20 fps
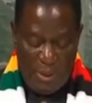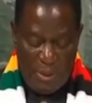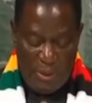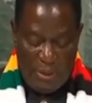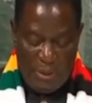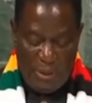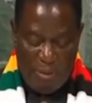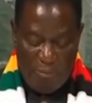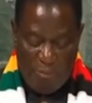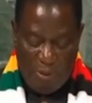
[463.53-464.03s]

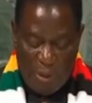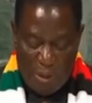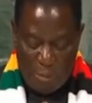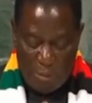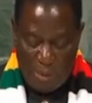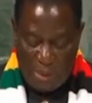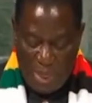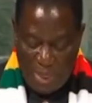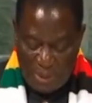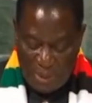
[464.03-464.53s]
the
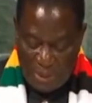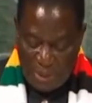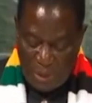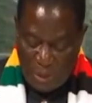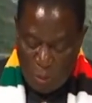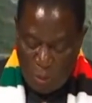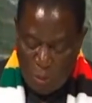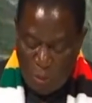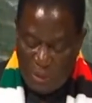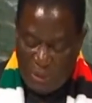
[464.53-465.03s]
developed
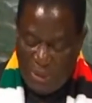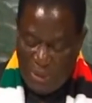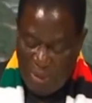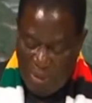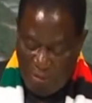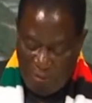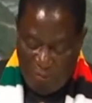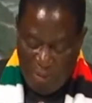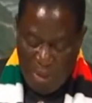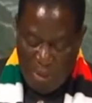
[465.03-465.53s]
countries will
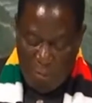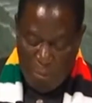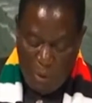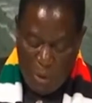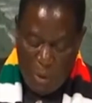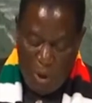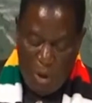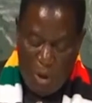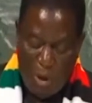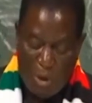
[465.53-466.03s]
deliver
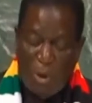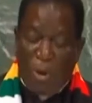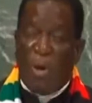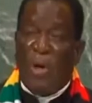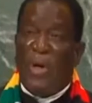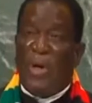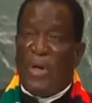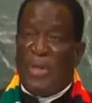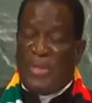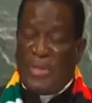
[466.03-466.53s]
more
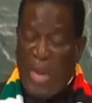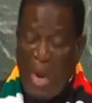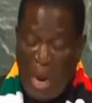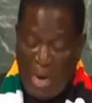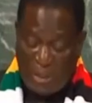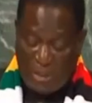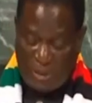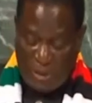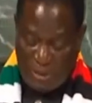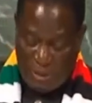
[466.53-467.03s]
concrete
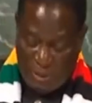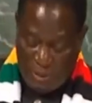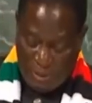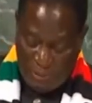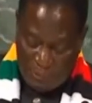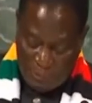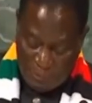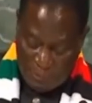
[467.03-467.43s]
action